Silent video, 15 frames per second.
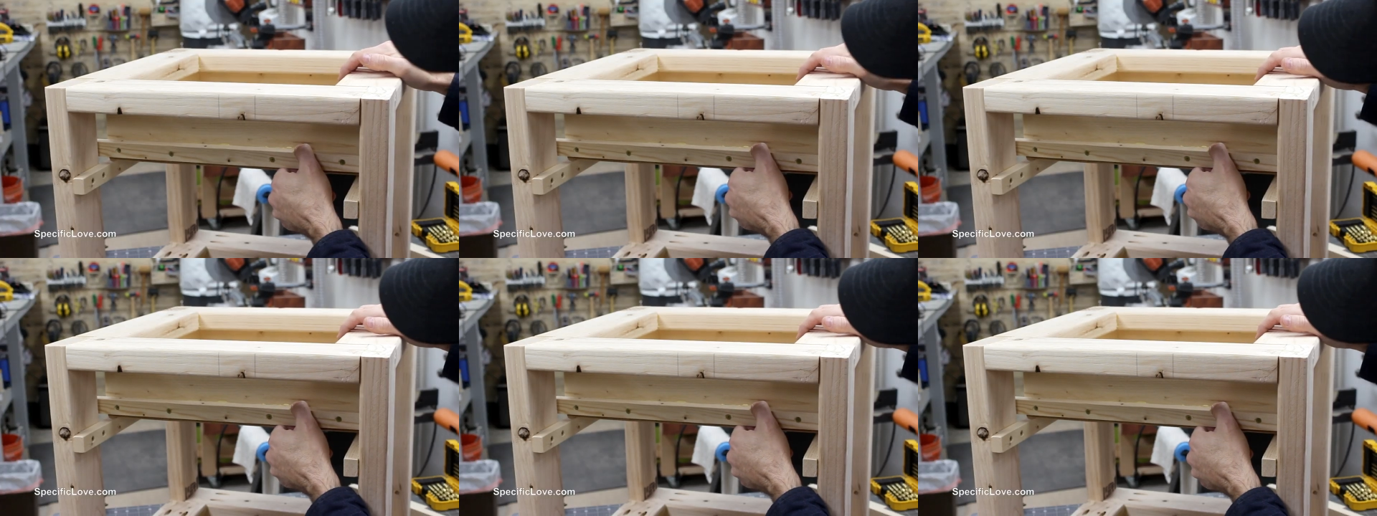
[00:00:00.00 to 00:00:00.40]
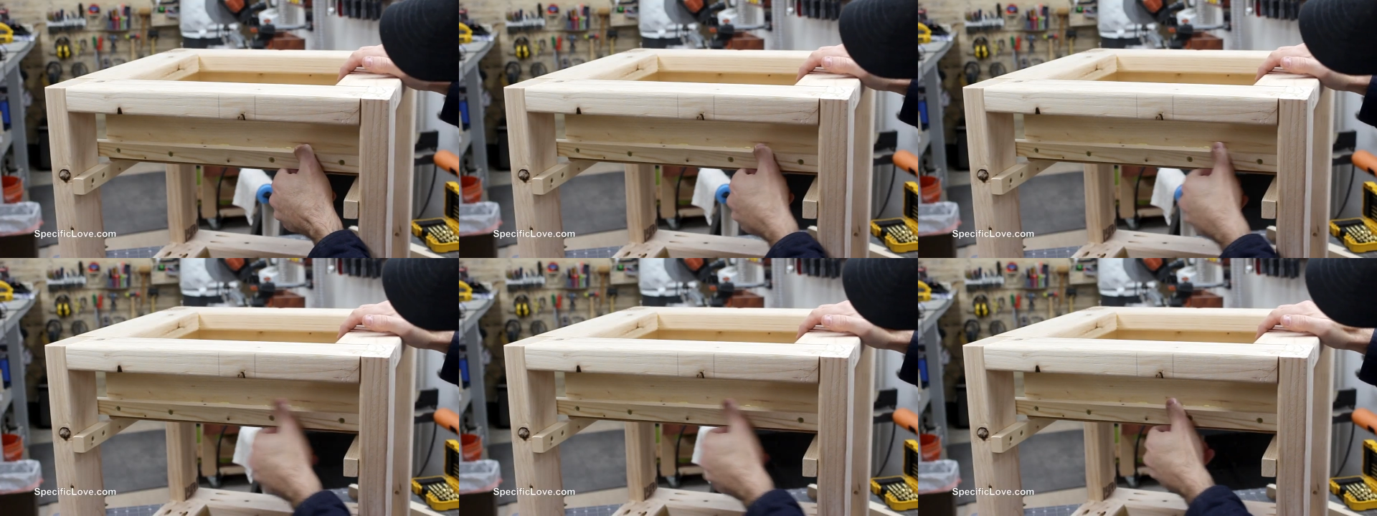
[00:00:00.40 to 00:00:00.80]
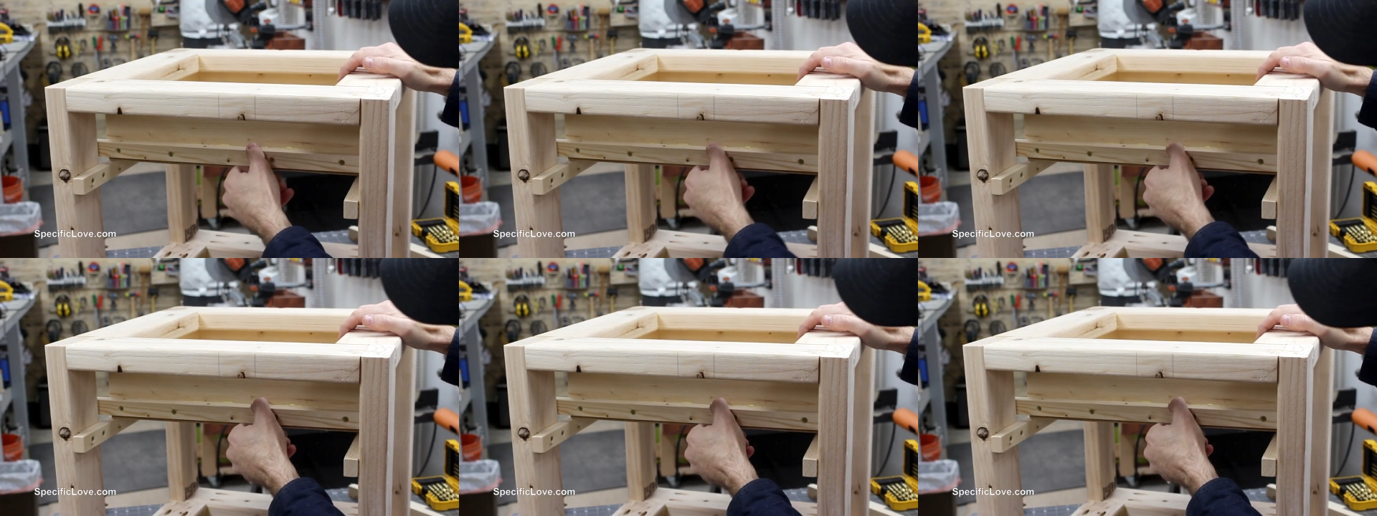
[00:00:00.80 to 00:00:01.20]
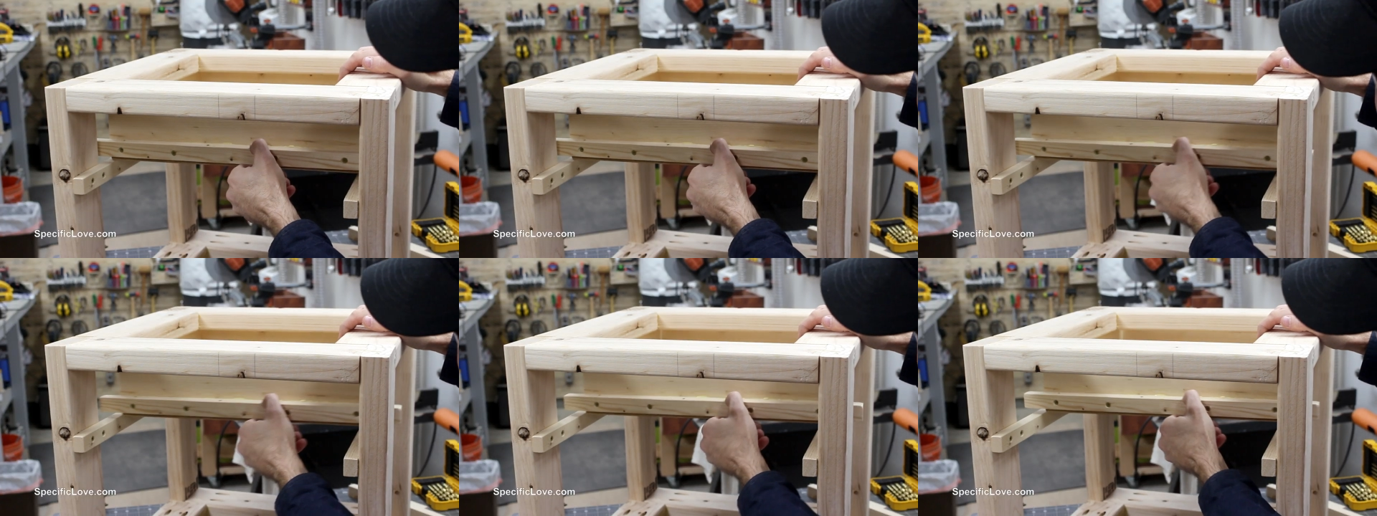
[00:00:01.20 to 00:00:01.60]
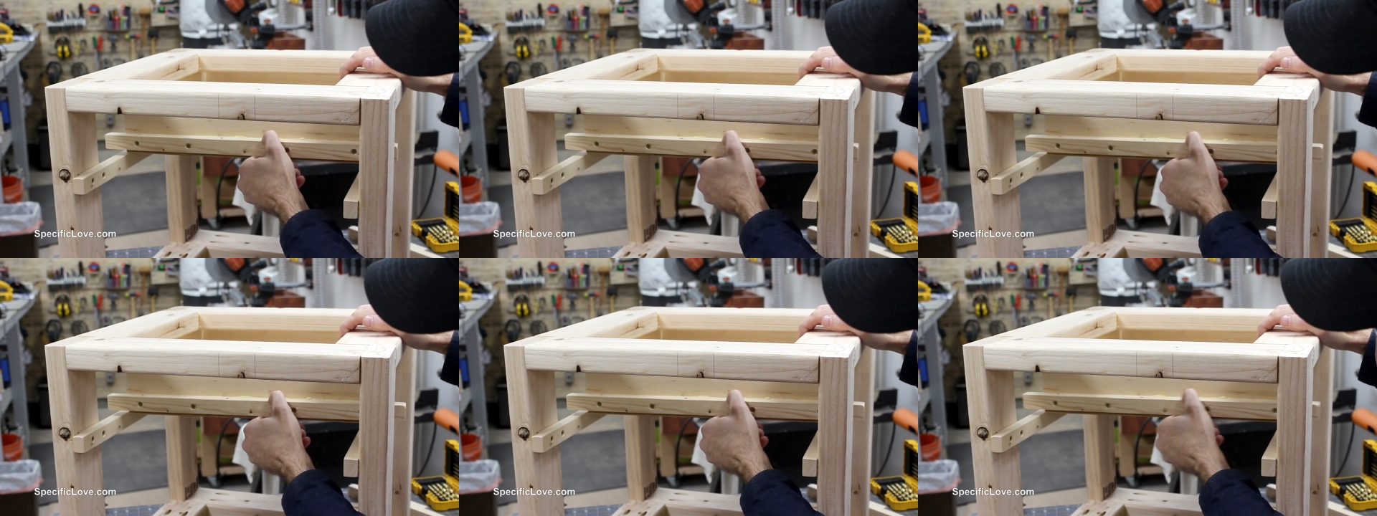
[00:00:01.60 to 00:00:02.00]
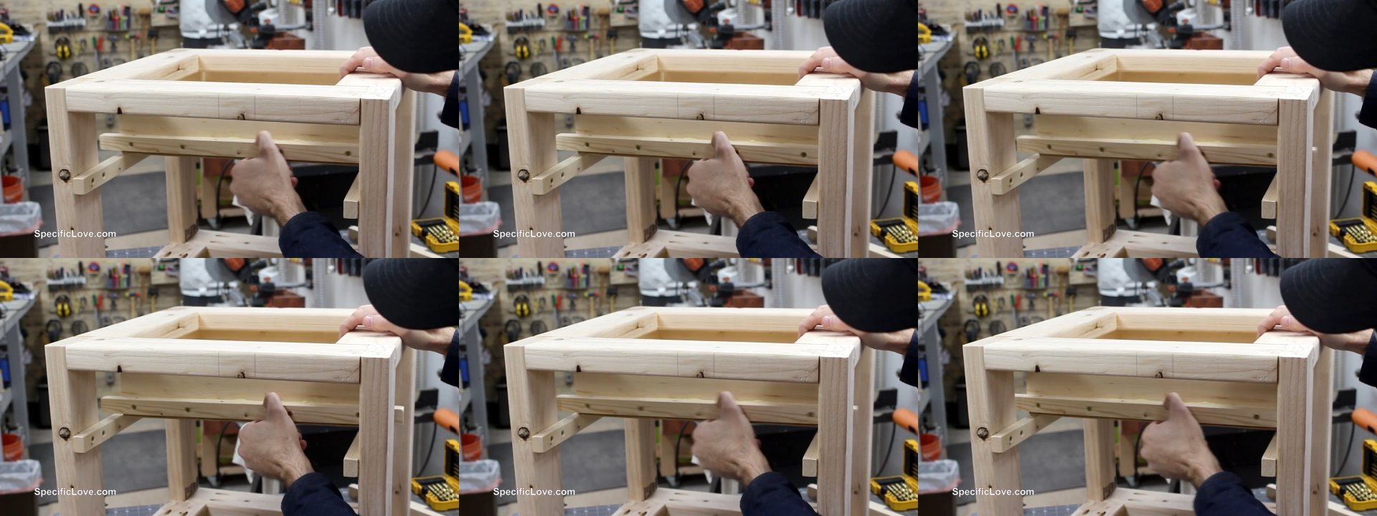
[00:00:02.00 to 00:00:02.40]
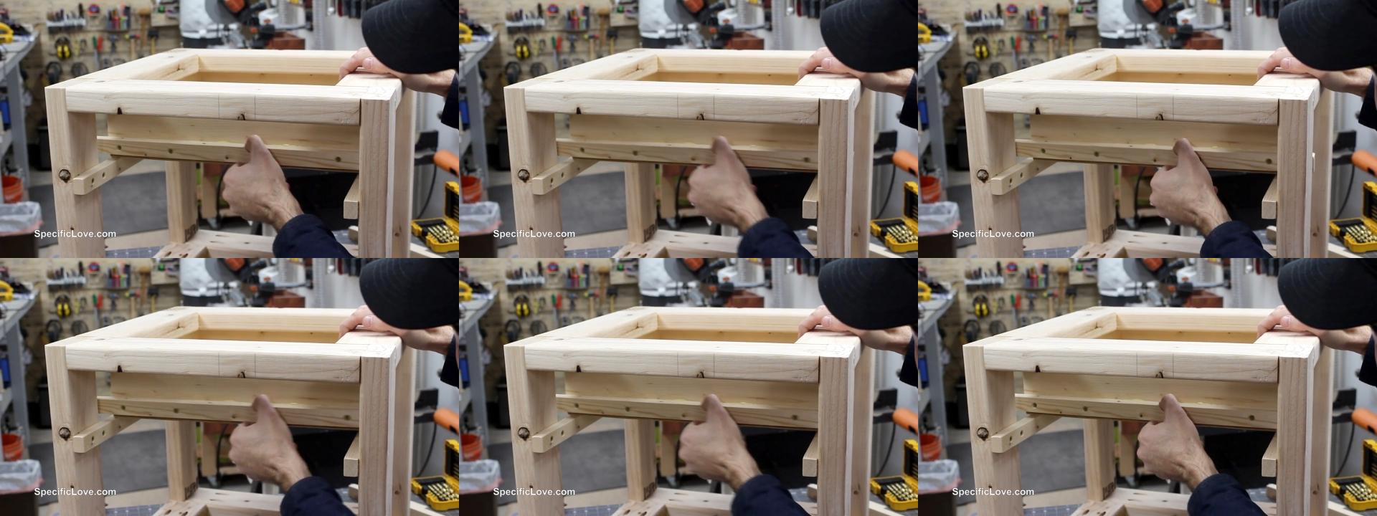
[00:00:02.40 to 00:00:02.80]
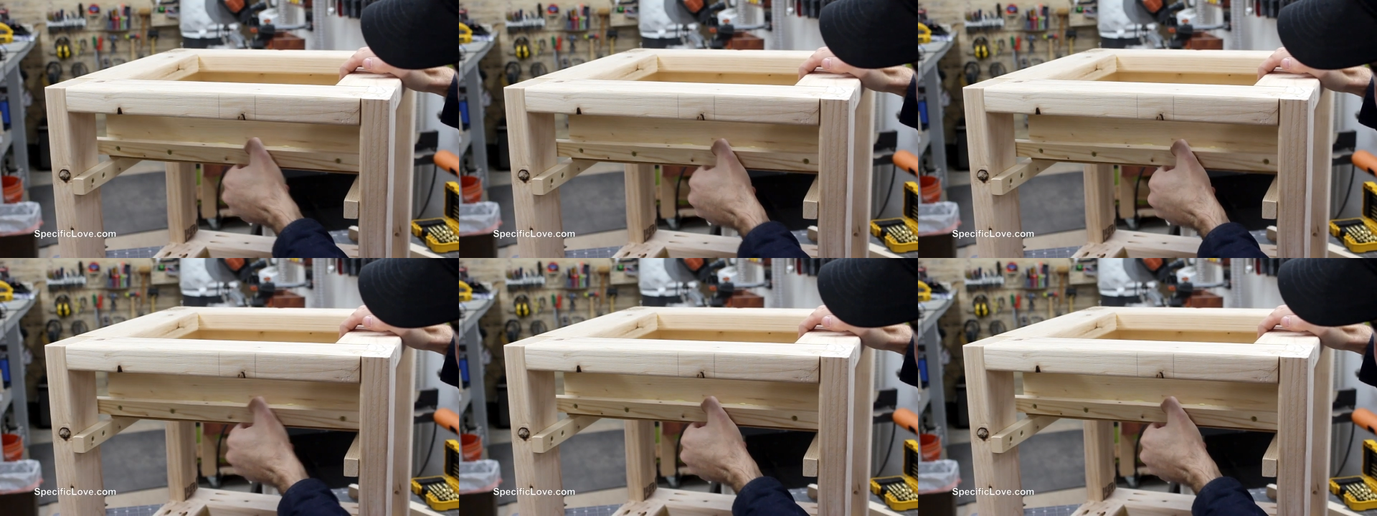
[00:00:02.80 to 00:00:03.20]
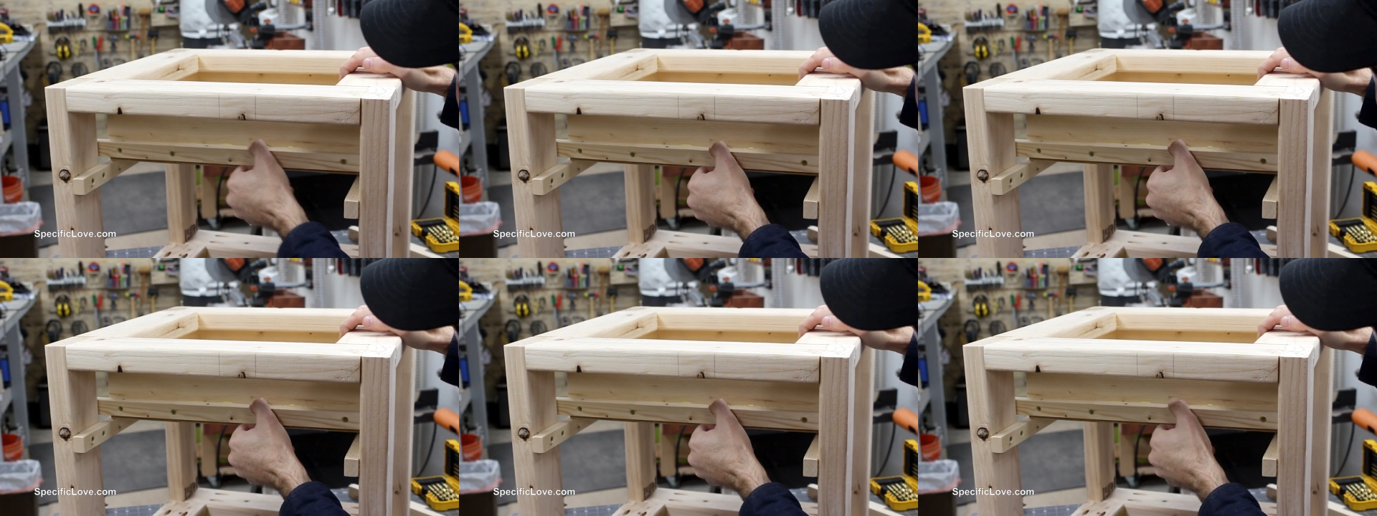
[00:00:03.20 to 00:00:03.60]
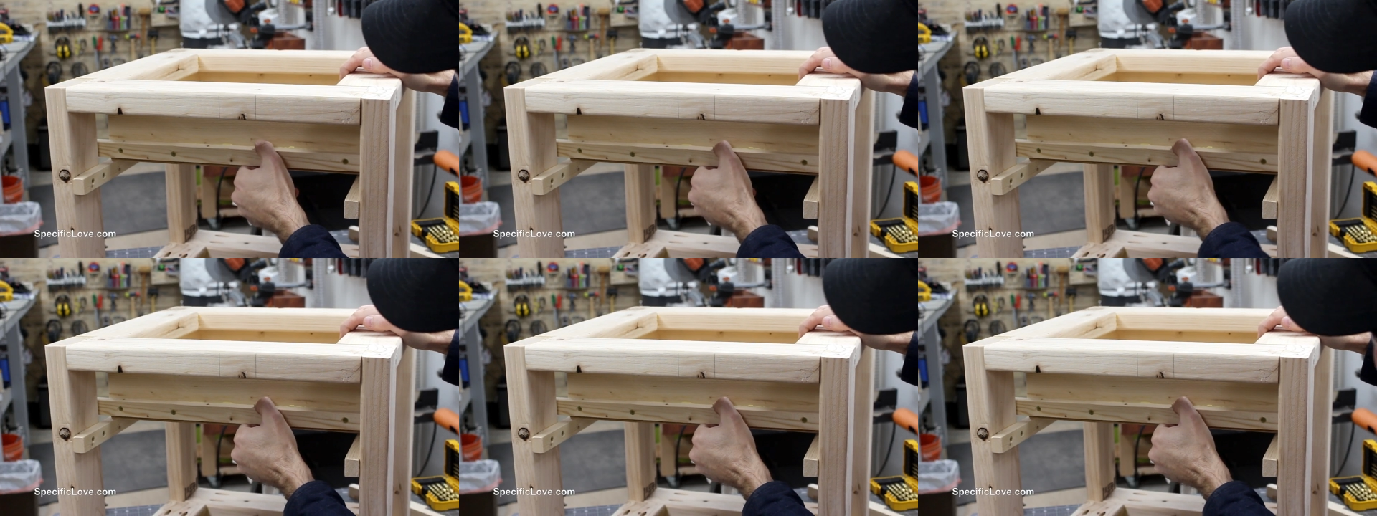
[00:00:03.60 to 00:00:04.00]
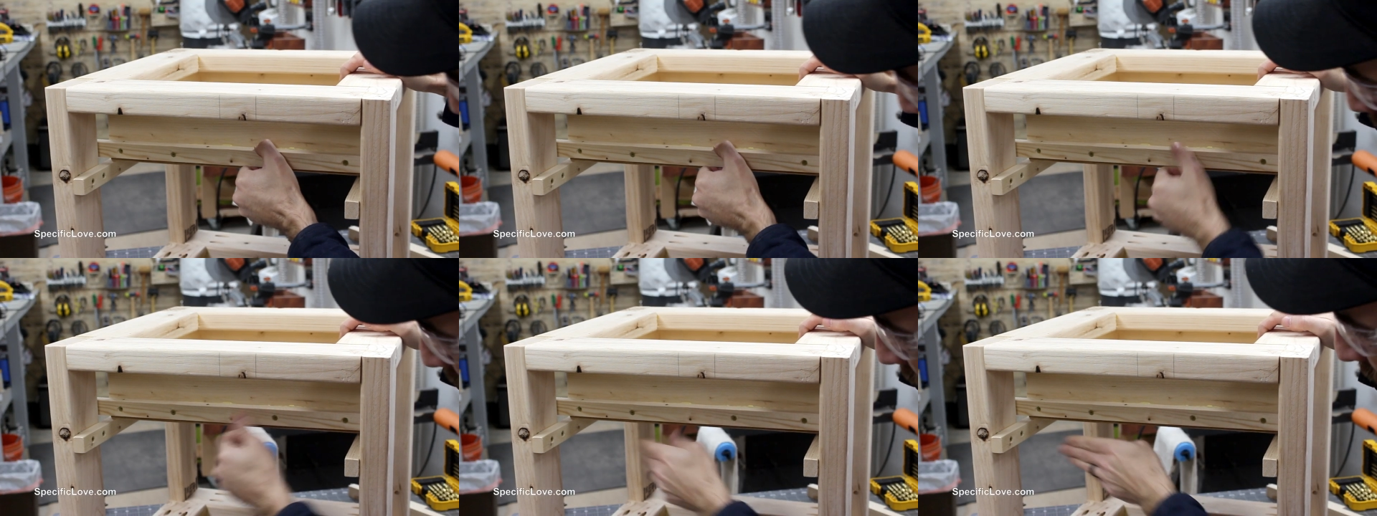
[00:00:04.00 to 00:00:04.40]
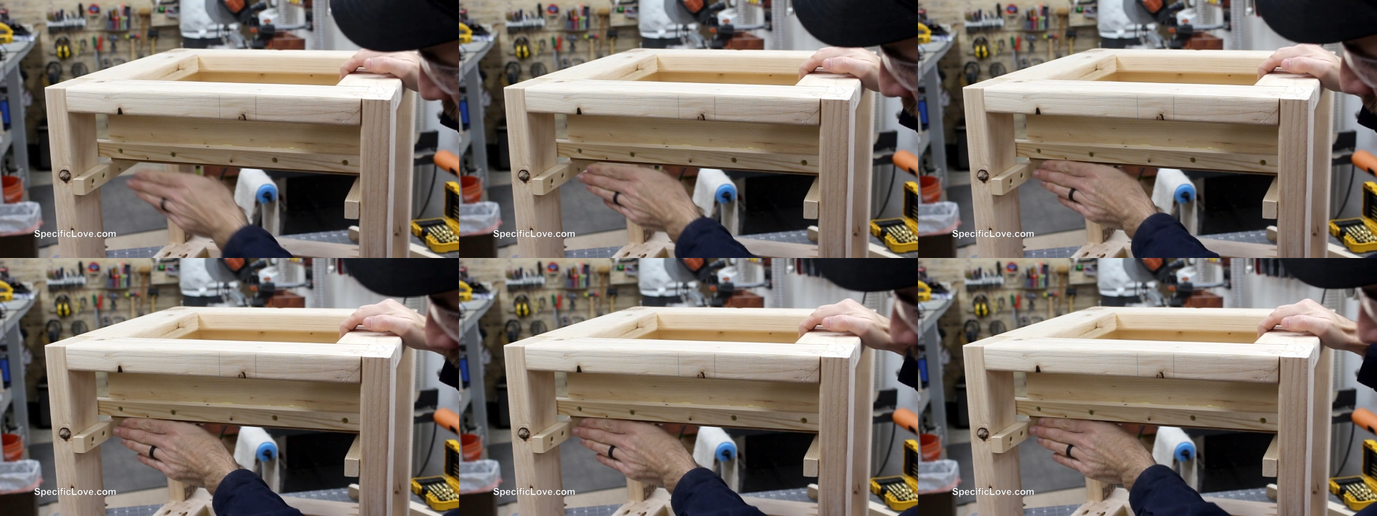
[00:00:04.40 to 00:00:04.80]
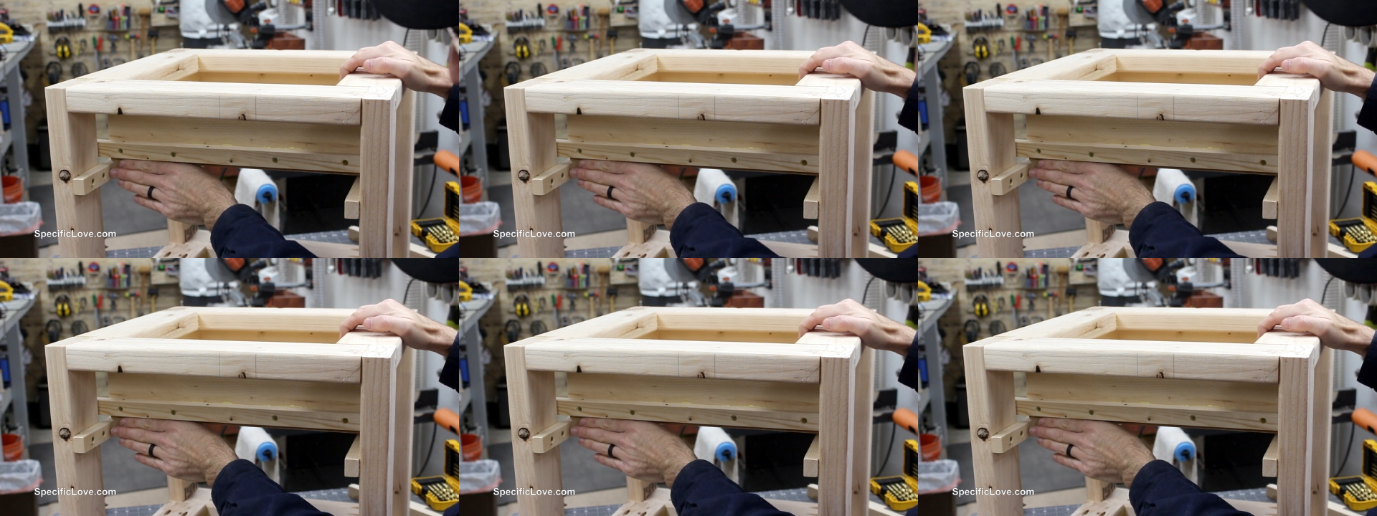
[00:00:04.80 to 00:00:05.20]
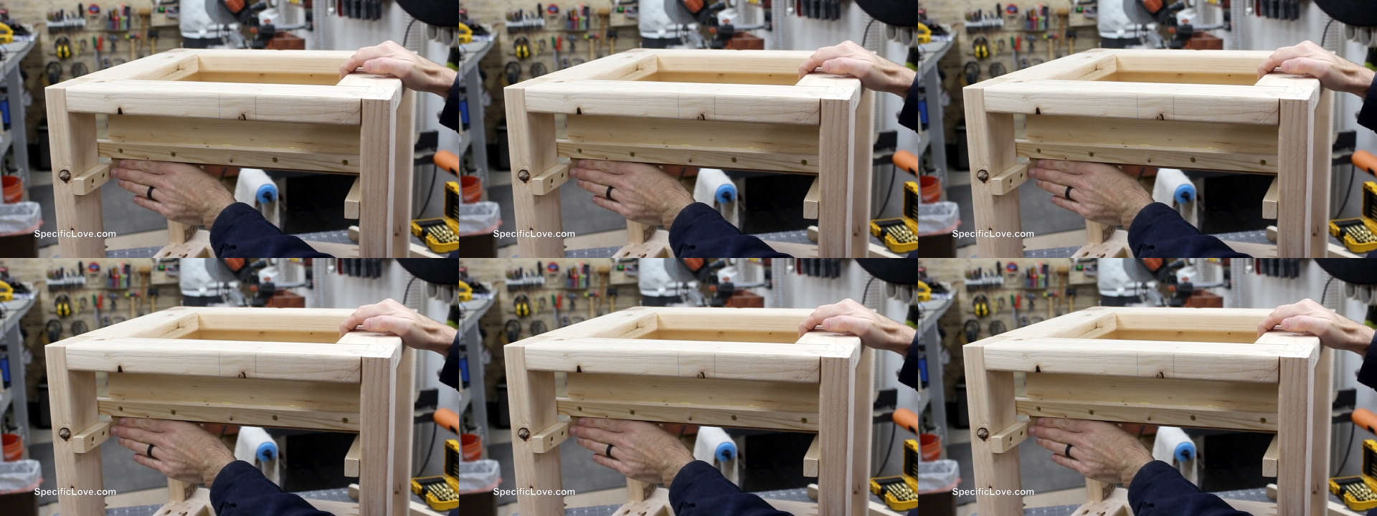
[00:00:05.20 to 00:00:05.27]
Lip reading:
No face is visible, so there are no lips to read.